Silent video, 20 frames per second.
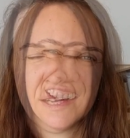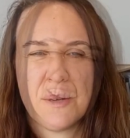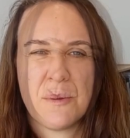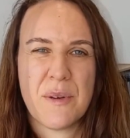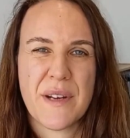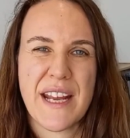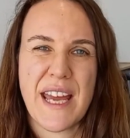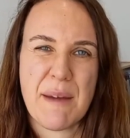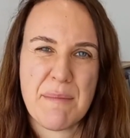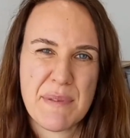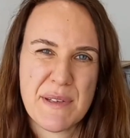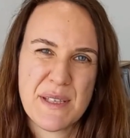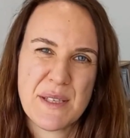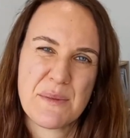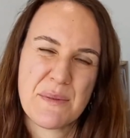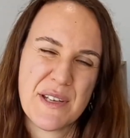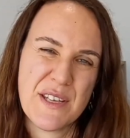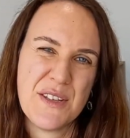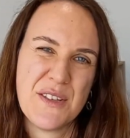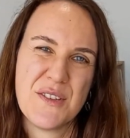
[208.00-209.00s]
What happens
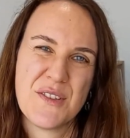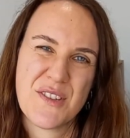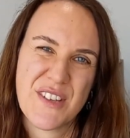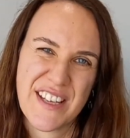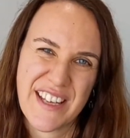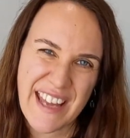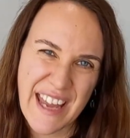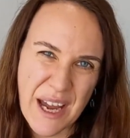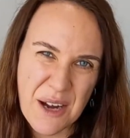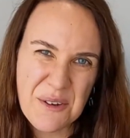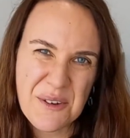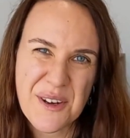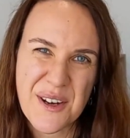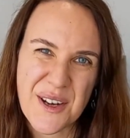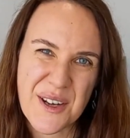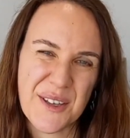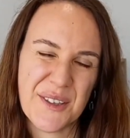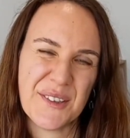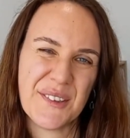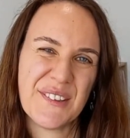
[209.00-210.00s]
when you drink
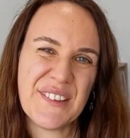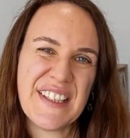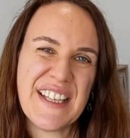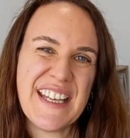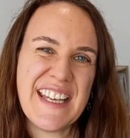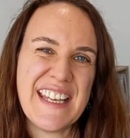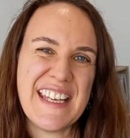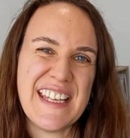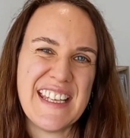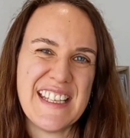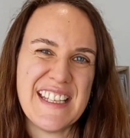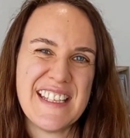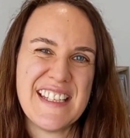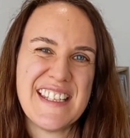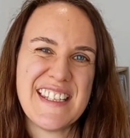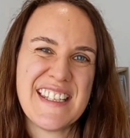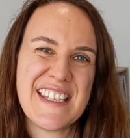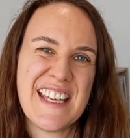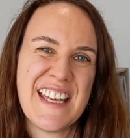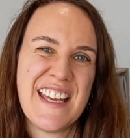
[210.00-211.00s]
alcohol
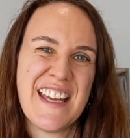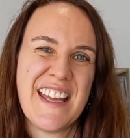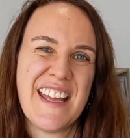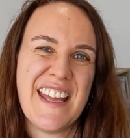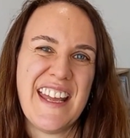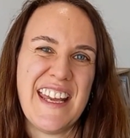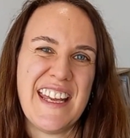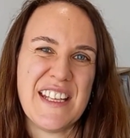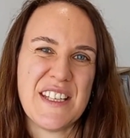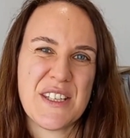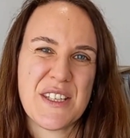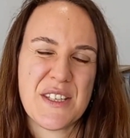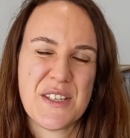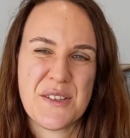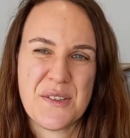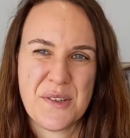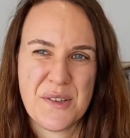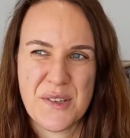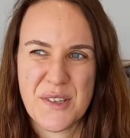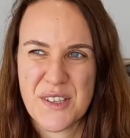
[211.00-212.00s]
is it's
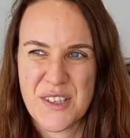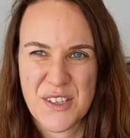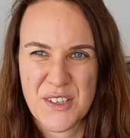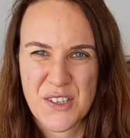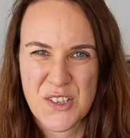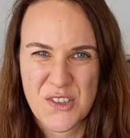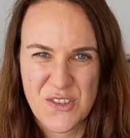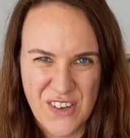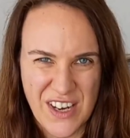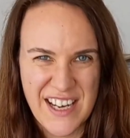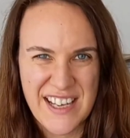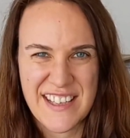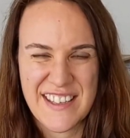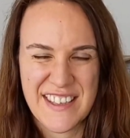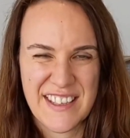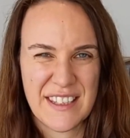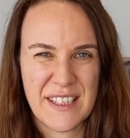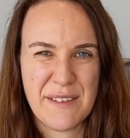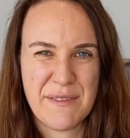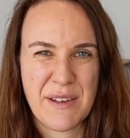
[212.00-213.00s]
stored straight in
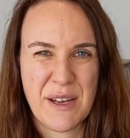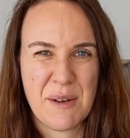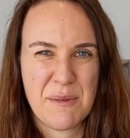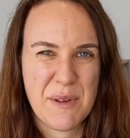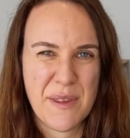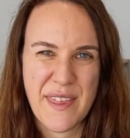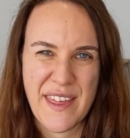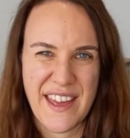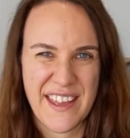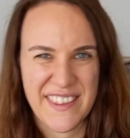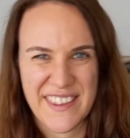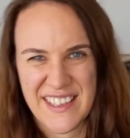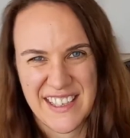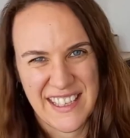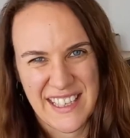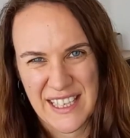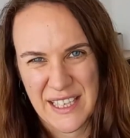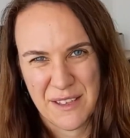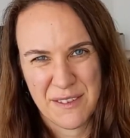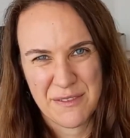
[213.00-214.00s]
the liver without the
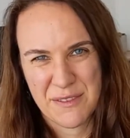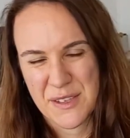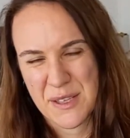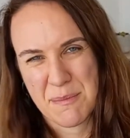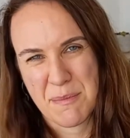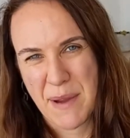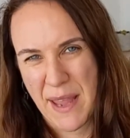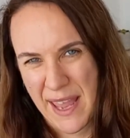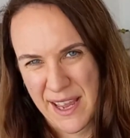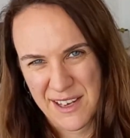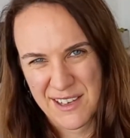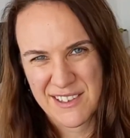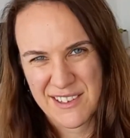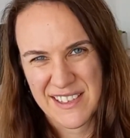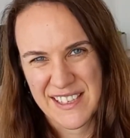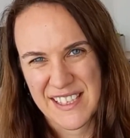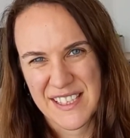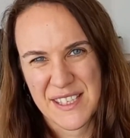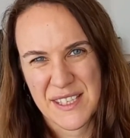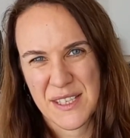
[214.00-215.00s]
need for the
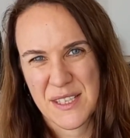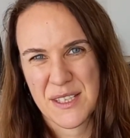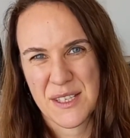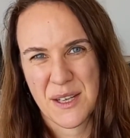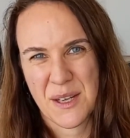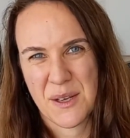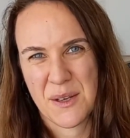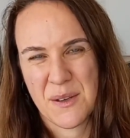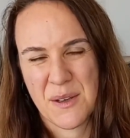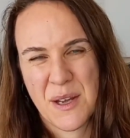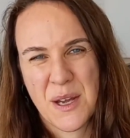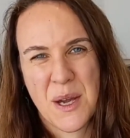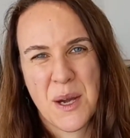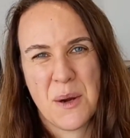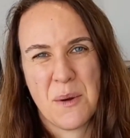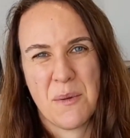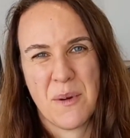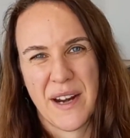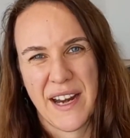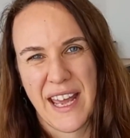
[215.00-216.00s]
pancreas. So
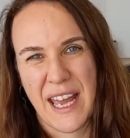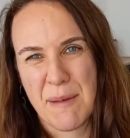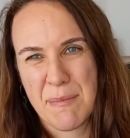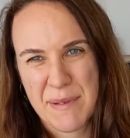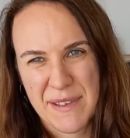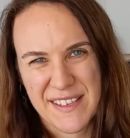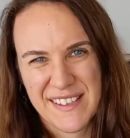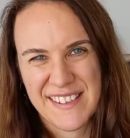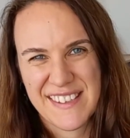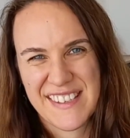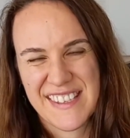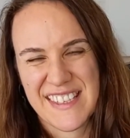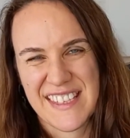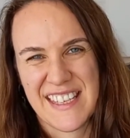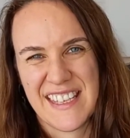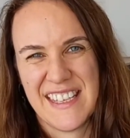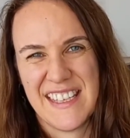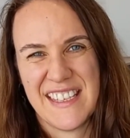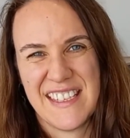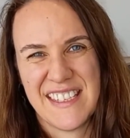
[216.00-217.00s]
what happens
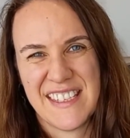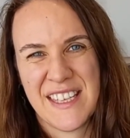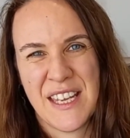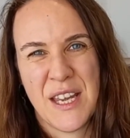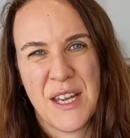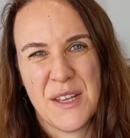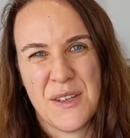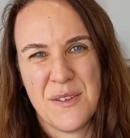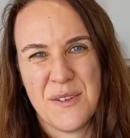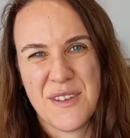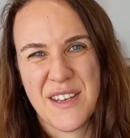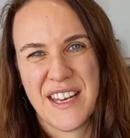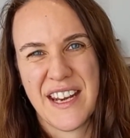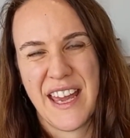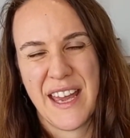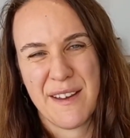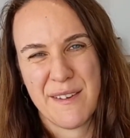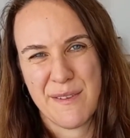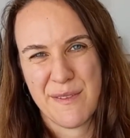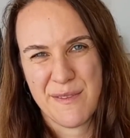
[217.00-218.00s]
is you can
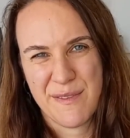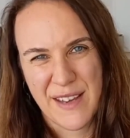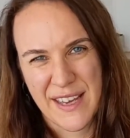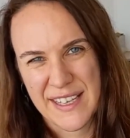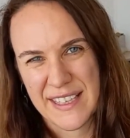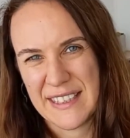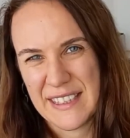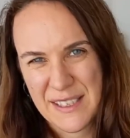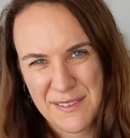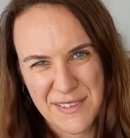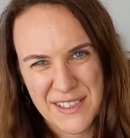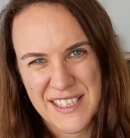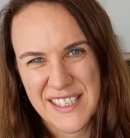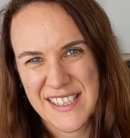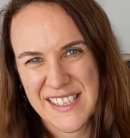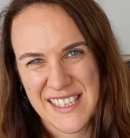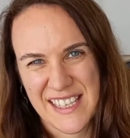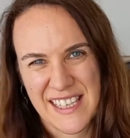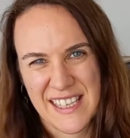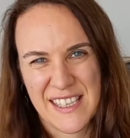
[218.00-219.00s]
have fatty liver
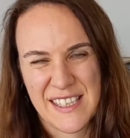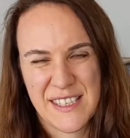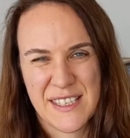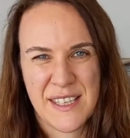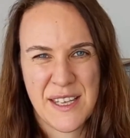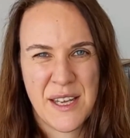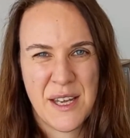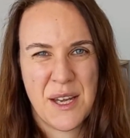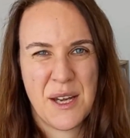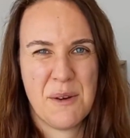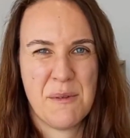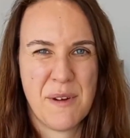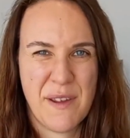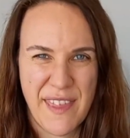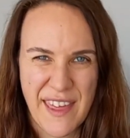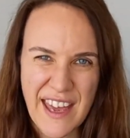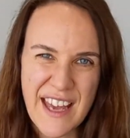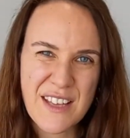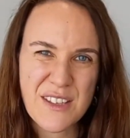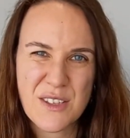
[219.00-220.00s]
disease
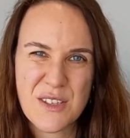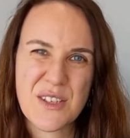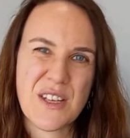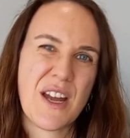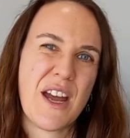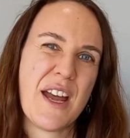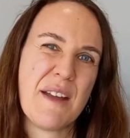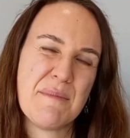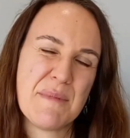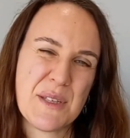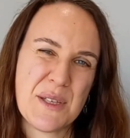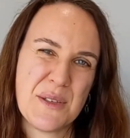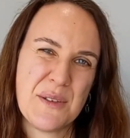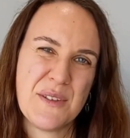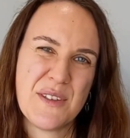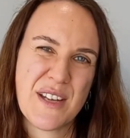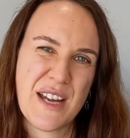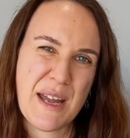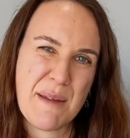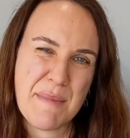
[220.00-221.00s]
without type 2
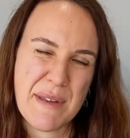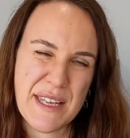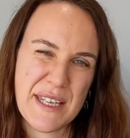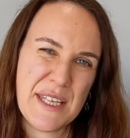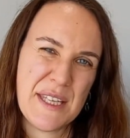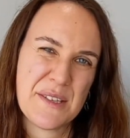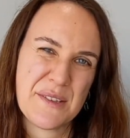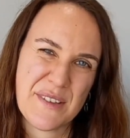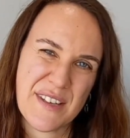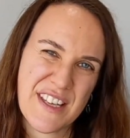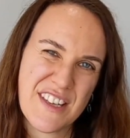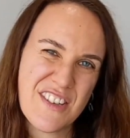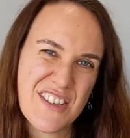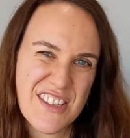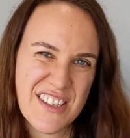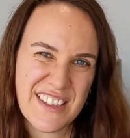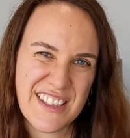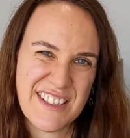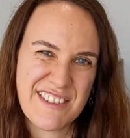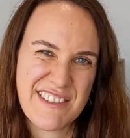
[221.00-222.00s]
diabetes or
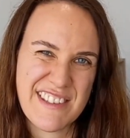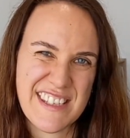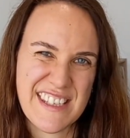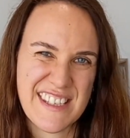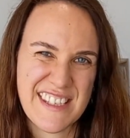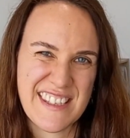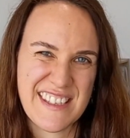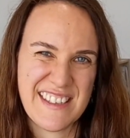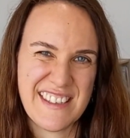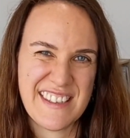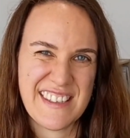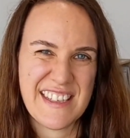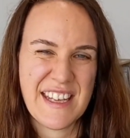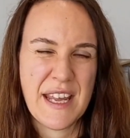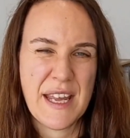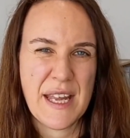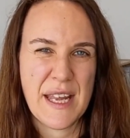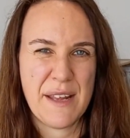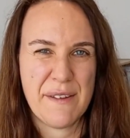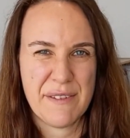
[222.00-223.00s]
insulin resistance
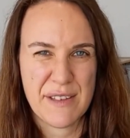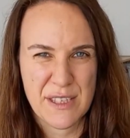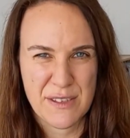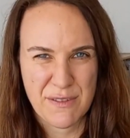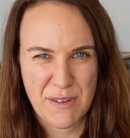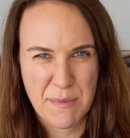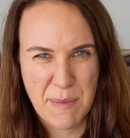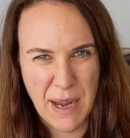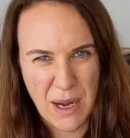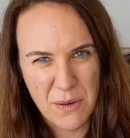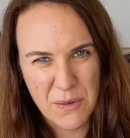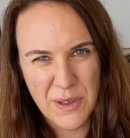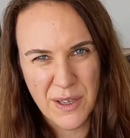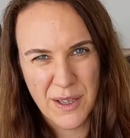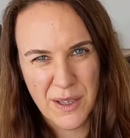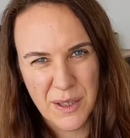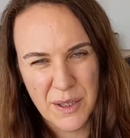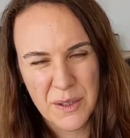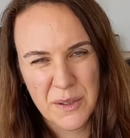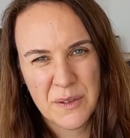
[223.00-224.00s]
if it's from
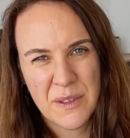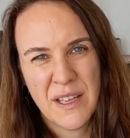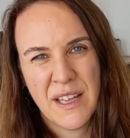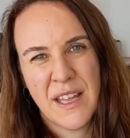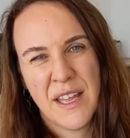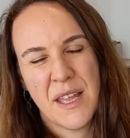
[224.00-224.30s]
alcohol.